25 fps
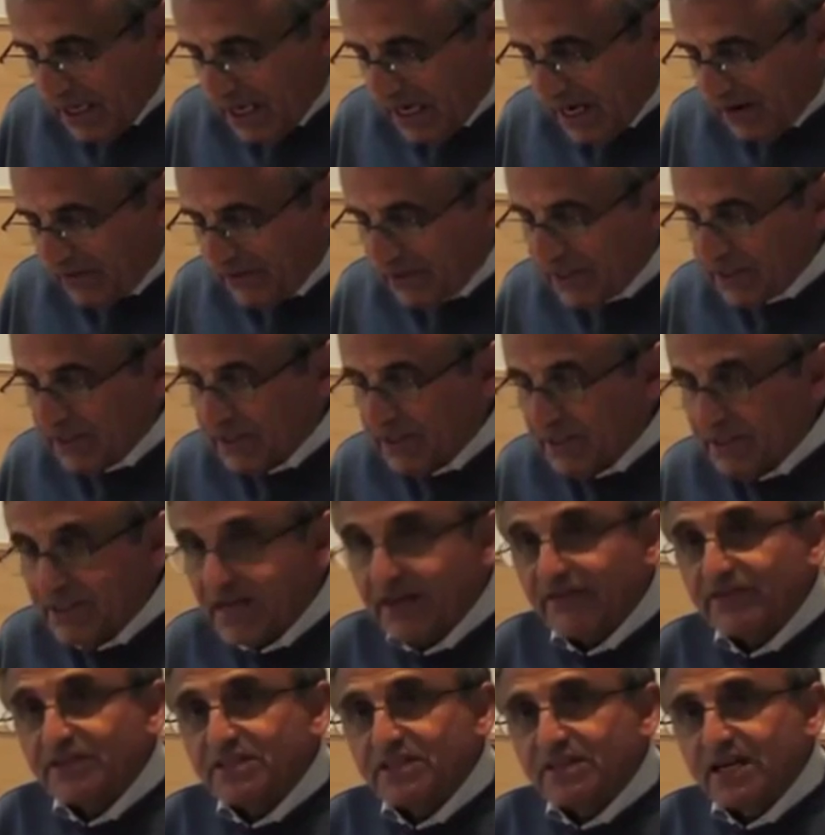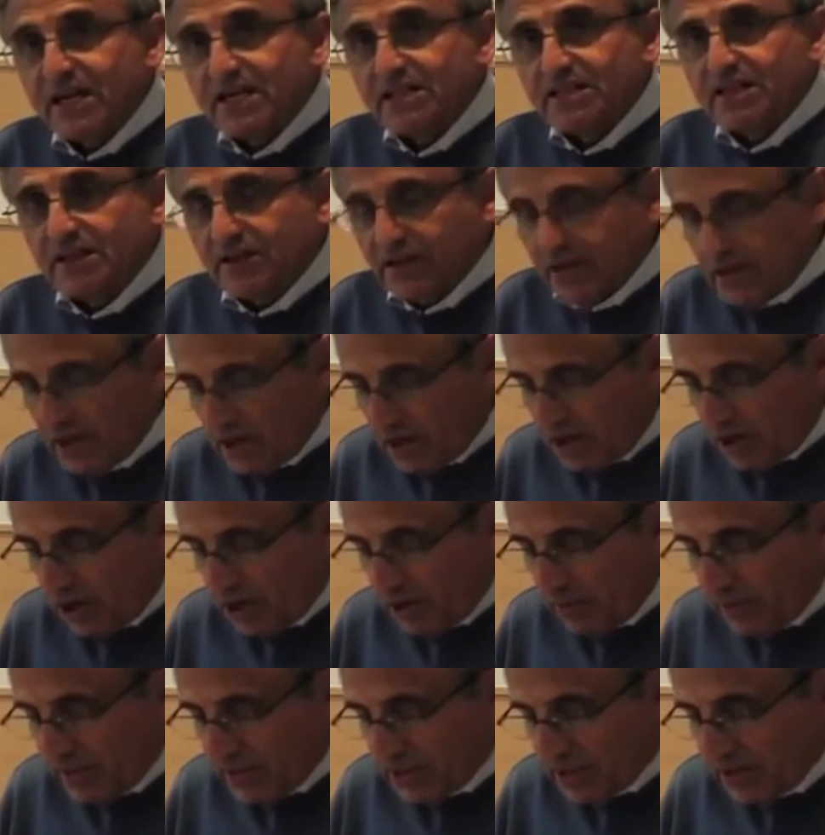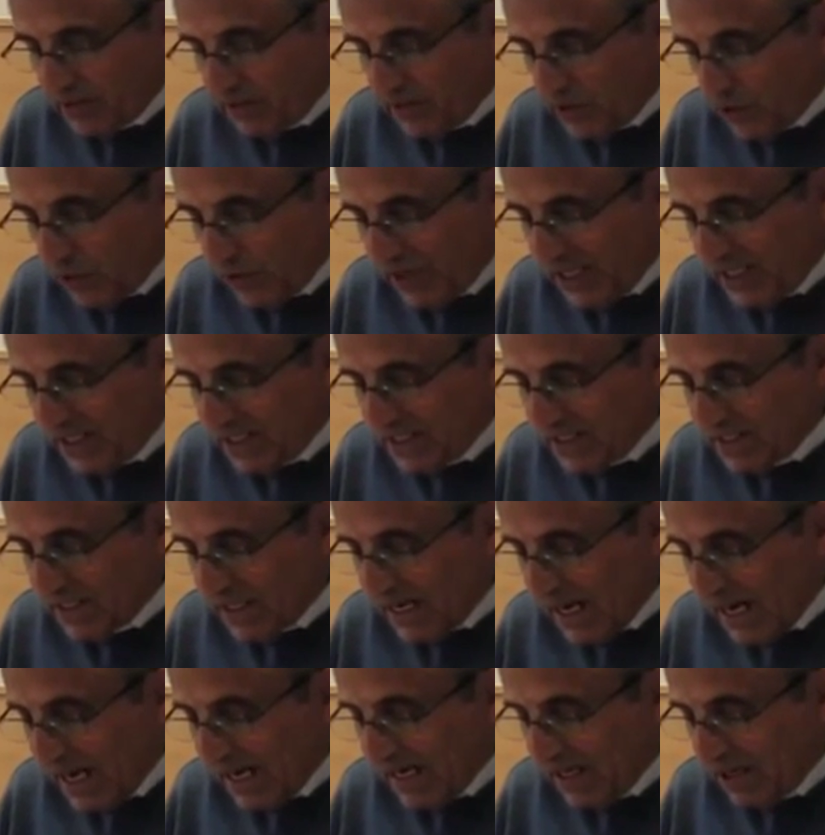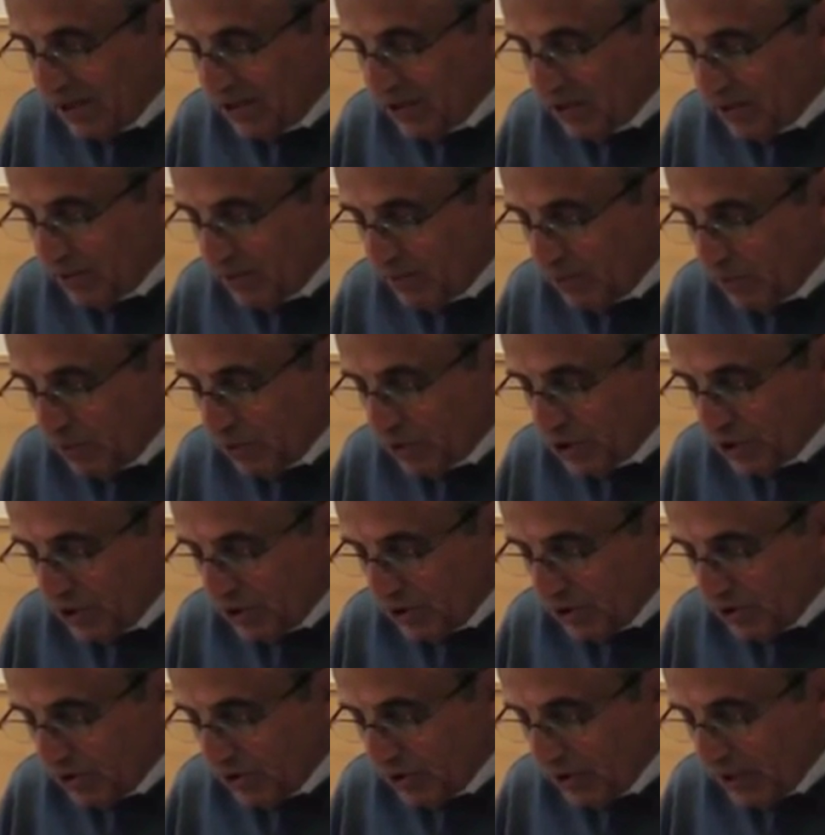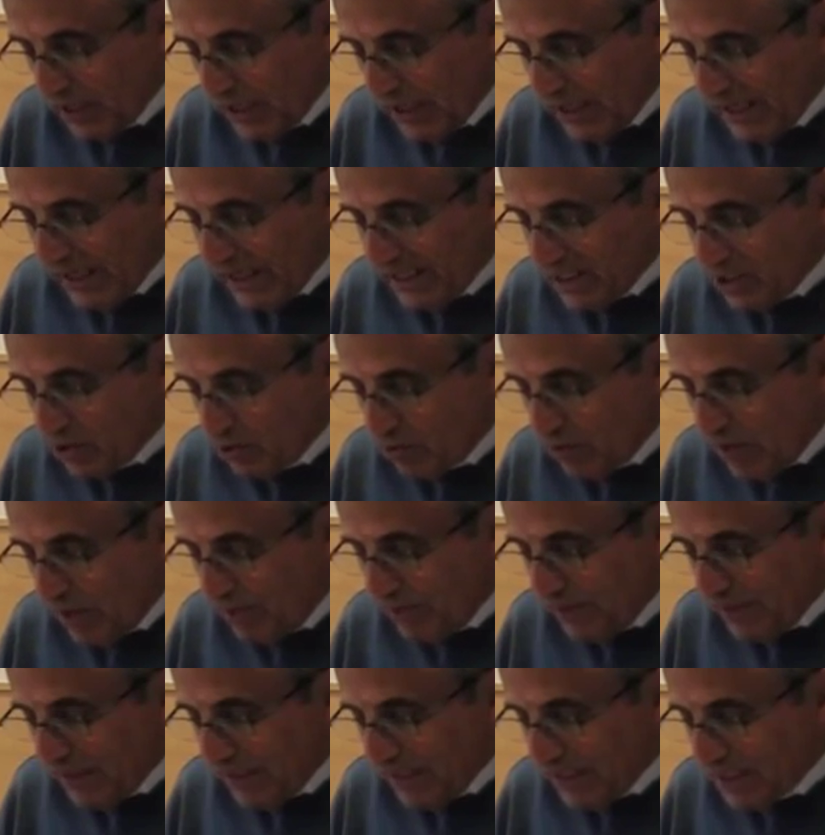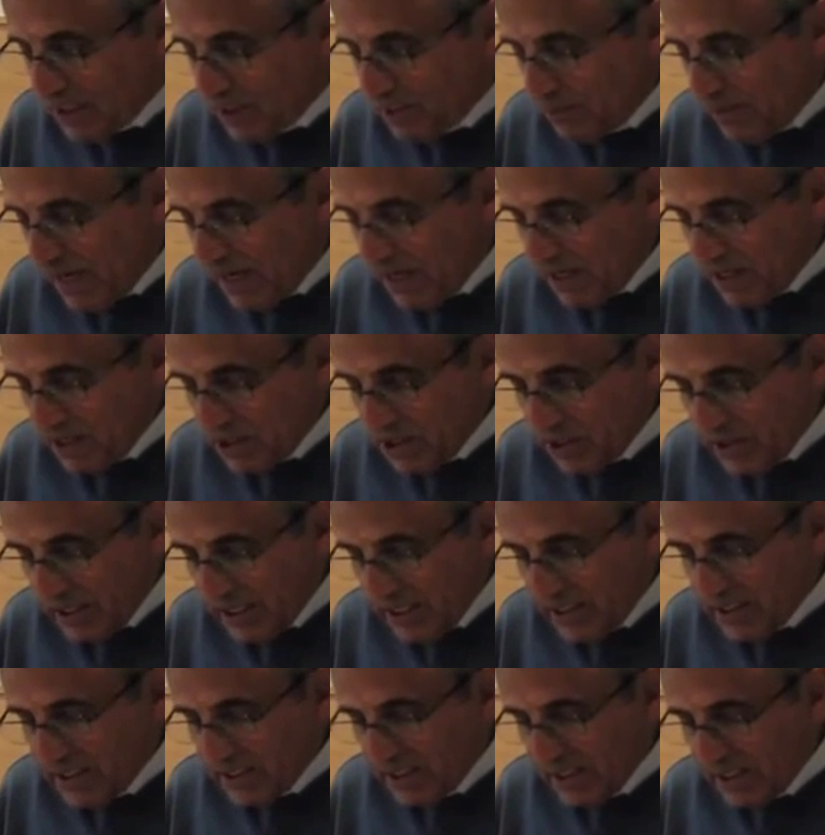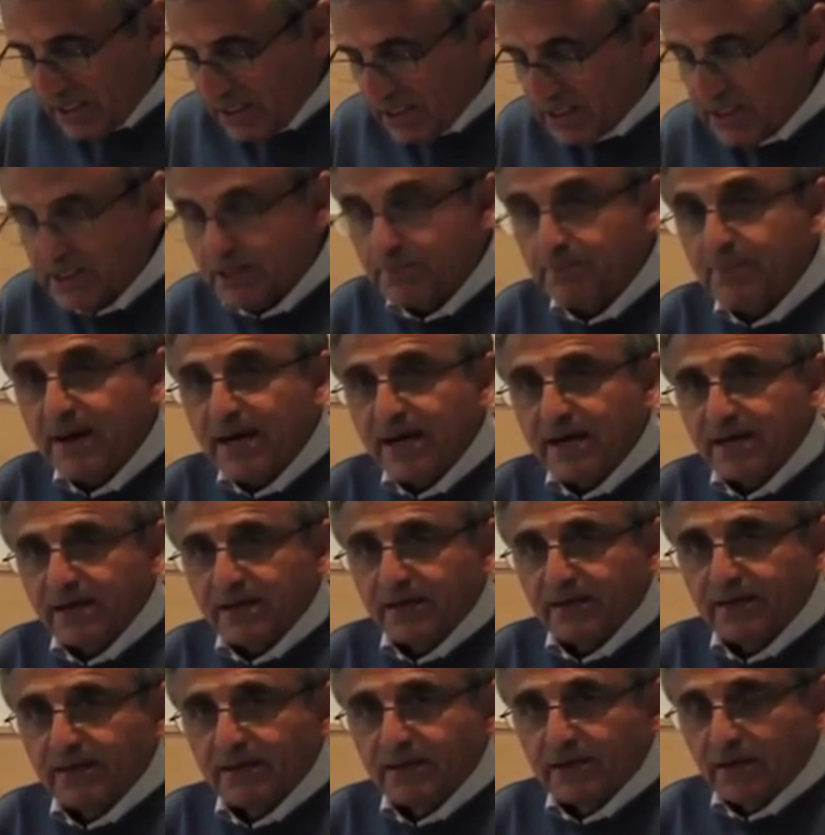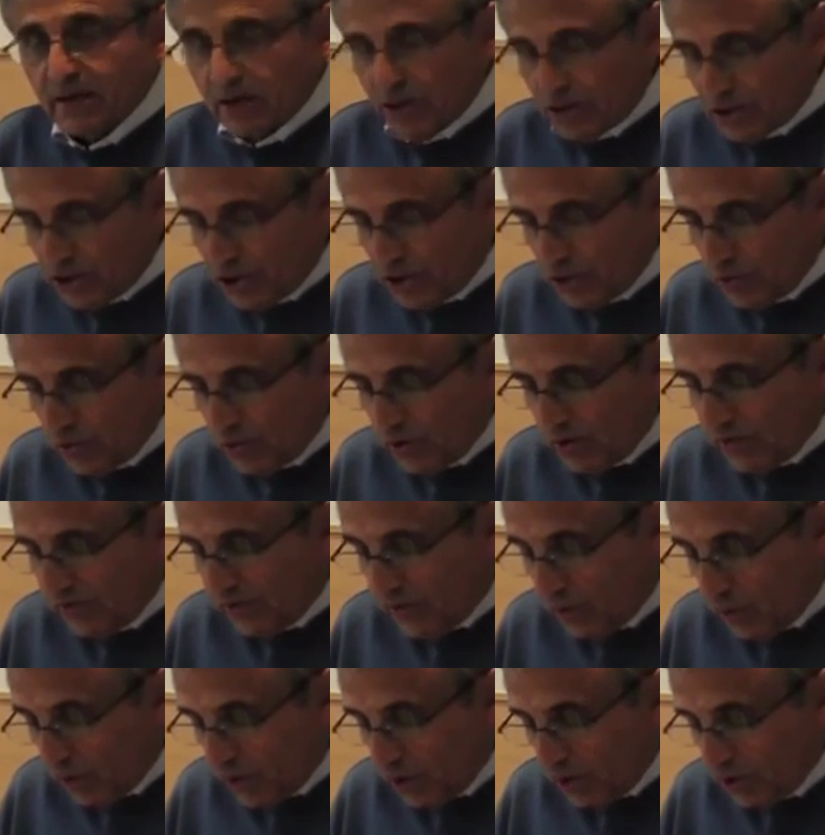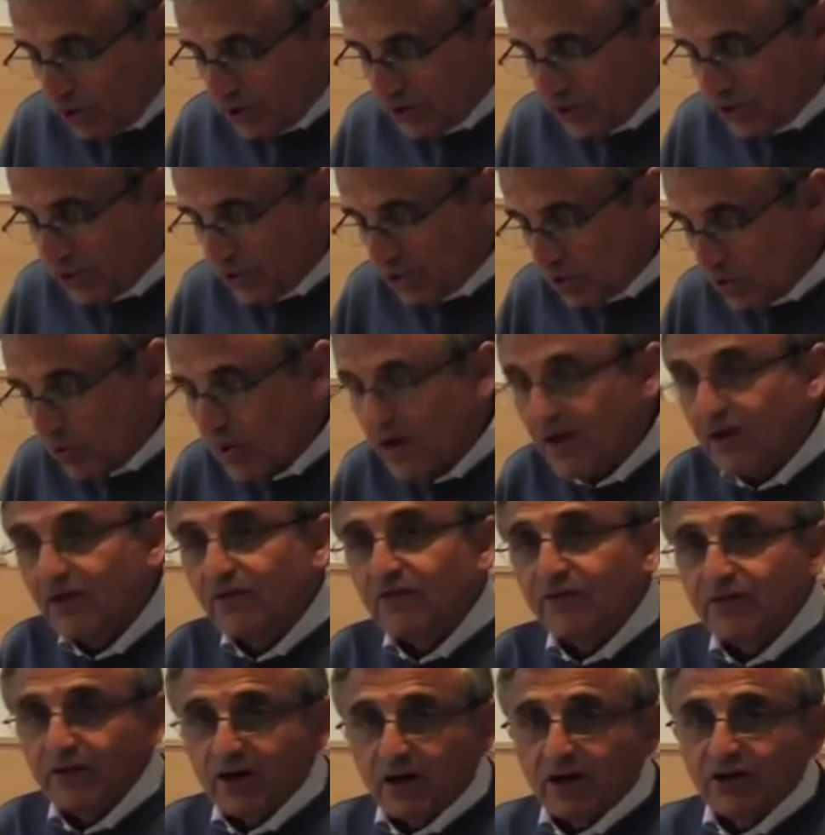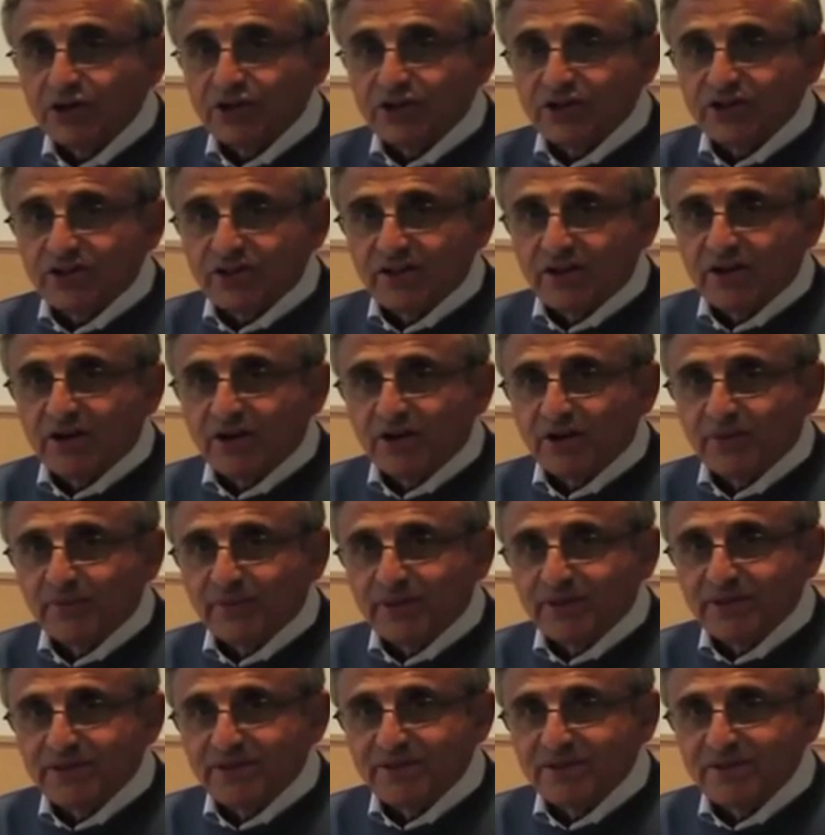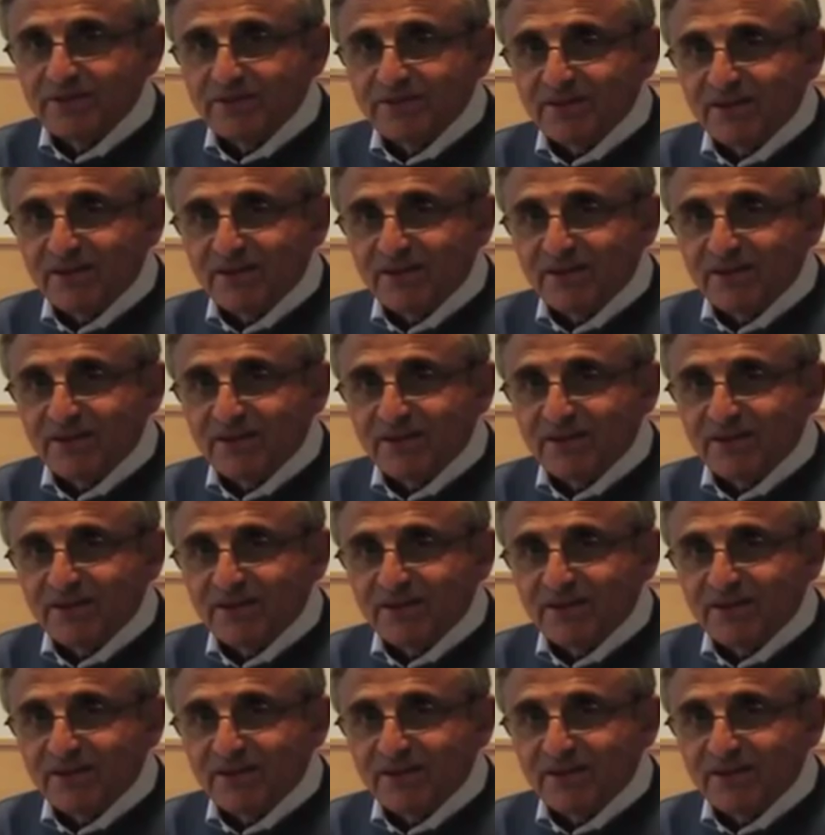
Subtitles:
Having devastated the economies of Greece, Ireland and Portugal, it's rapidly spreading to Italy and Spain, two of the world's 12 largest economies.